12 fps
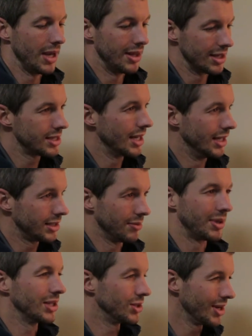in the sense
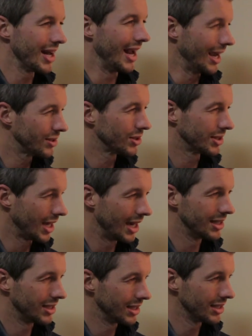of, because you're not
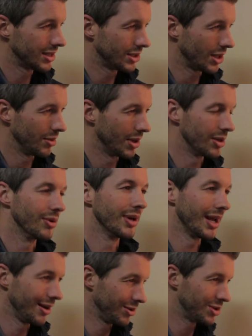exercising
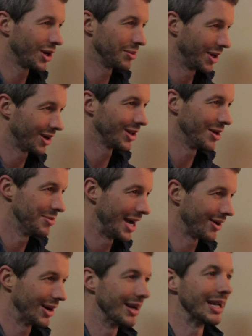necessarily. Yeah, talk about club
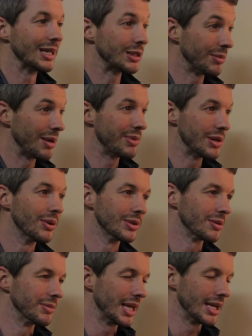background. Yes, you might be doing
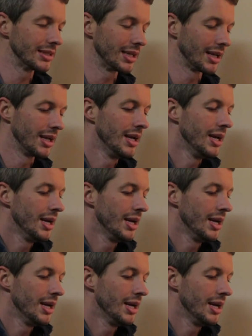some dancing,